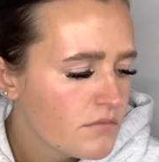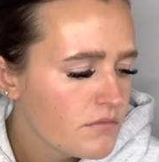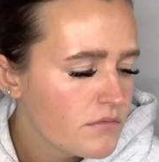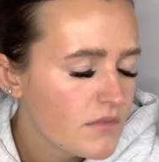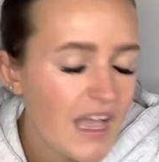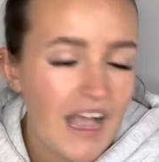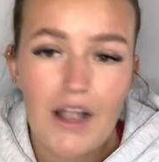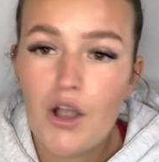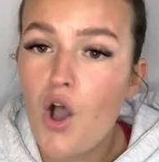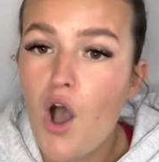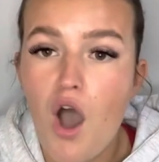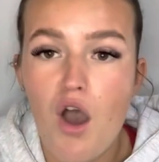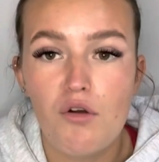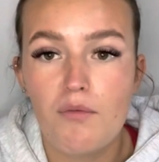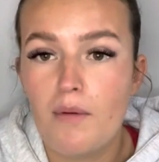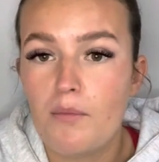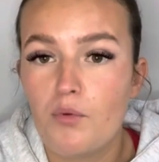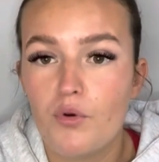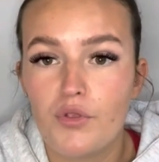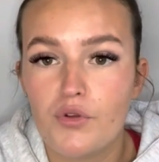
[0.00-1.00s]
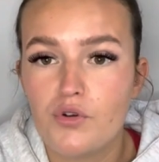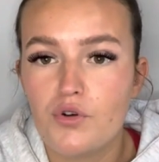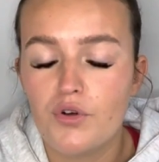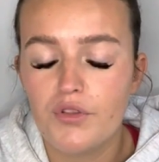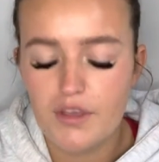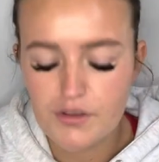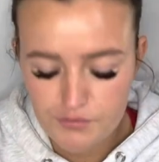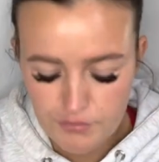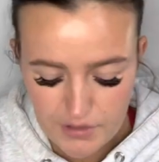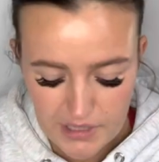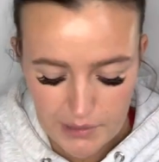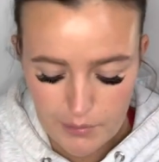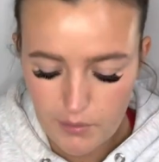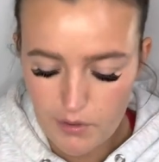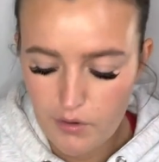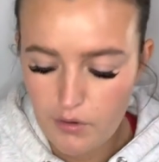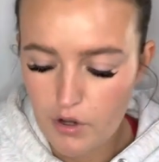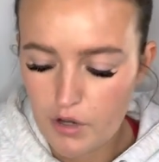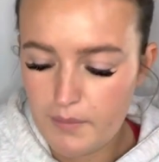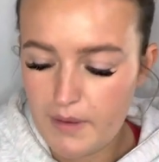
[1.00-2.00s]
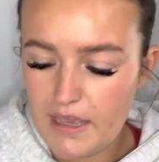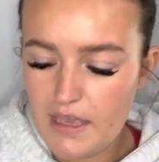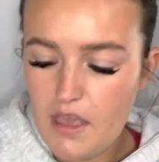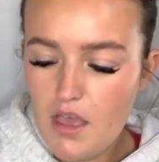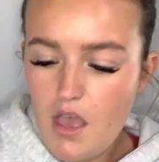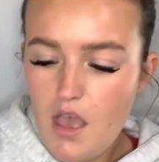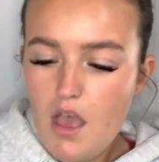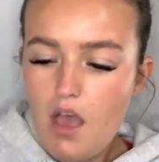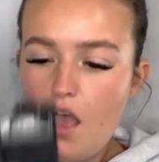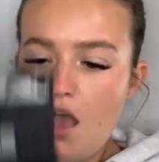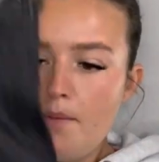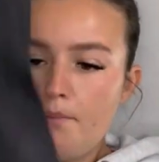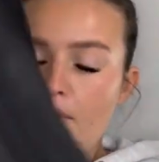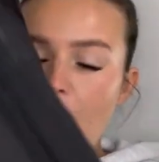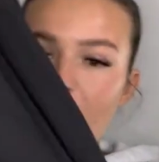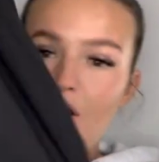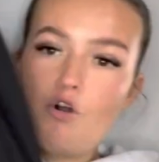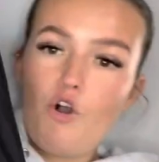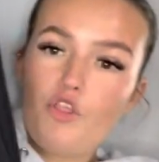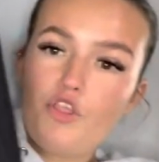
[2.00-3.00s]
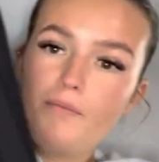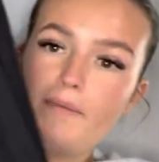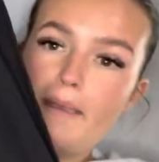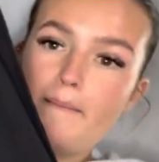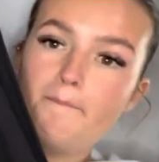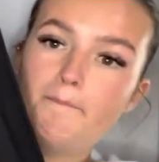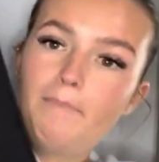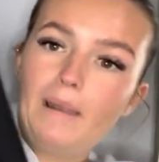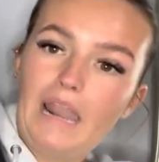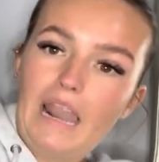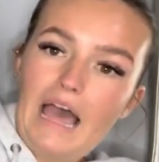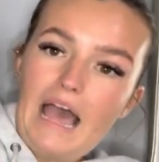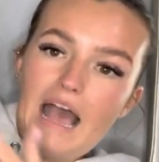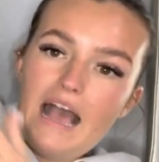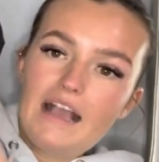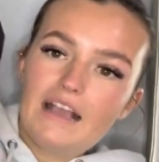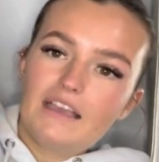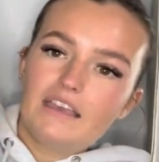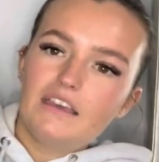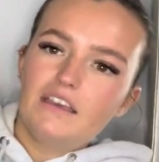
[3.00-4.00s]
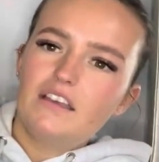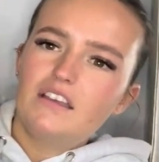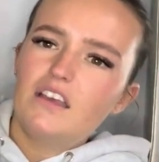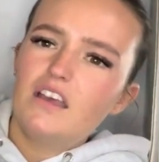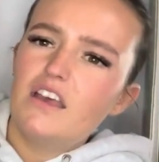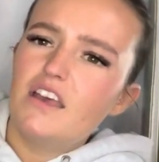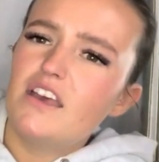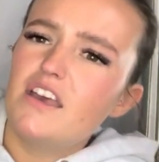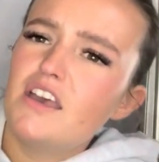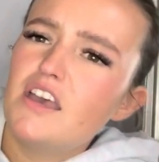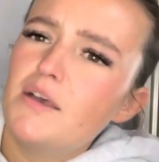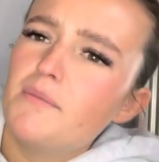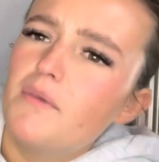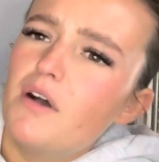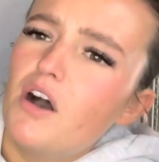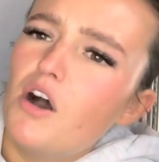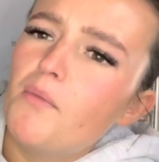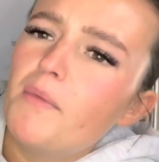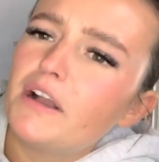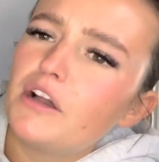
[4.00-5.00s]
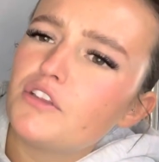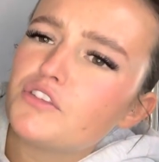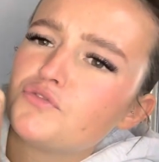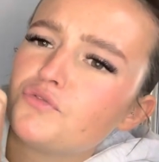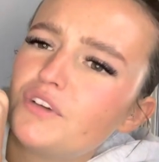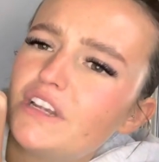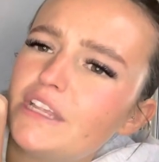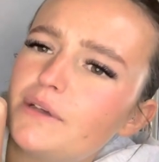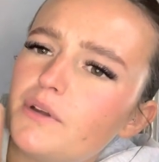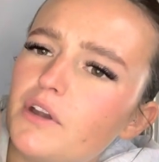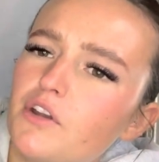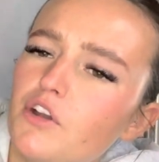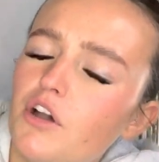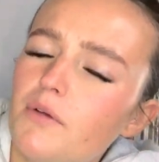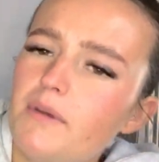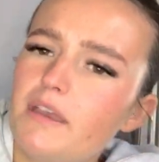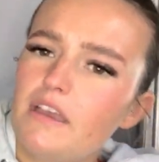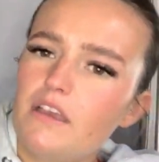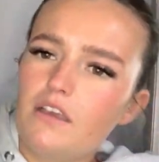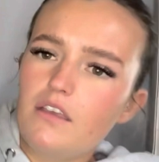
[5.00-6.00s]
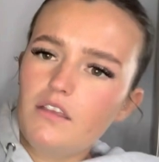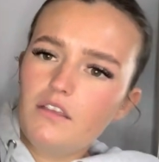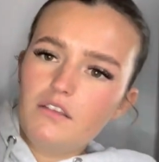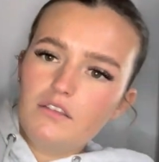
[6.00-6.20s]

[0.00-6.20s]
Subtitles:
I can't remember what they're called. That's really gonna annoy me. But I got them in black. Oh my God, it's really gonna annoy me.